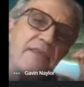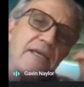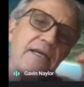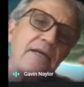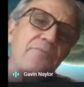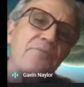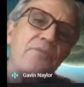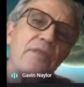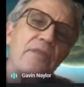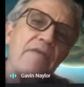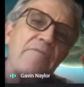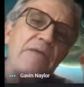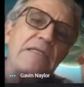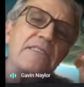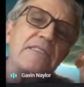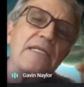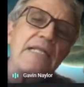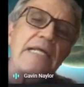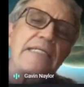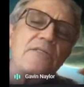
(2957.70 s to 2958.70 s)
I think they've
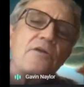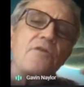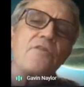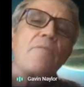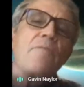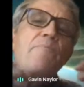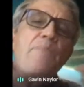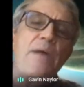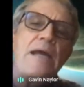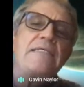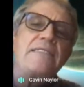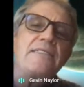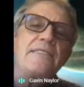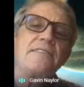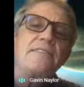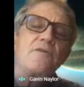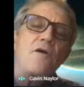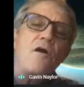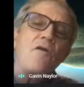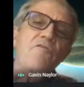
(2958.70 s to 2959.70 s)
been selected on the
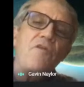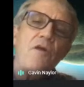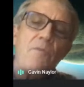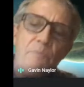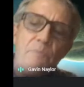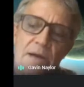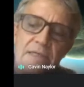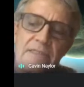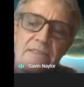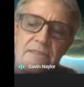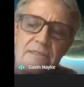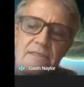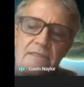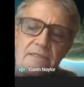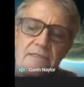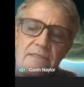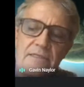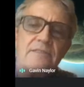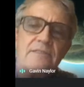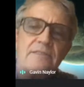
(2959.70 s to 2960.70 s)
basis of
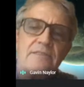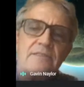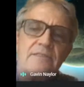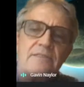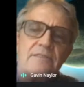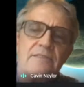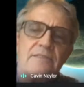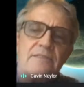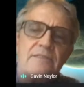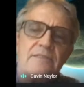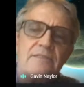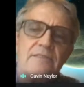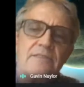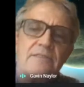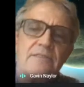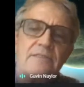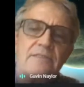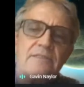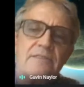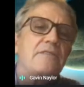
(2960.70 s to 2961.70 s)
robustness, the
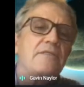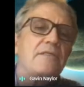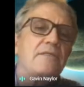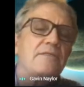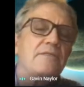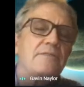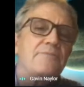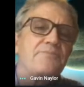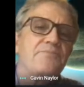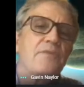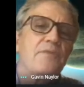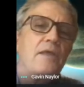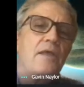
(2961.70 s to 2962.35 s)
genotype-phenotype robustness.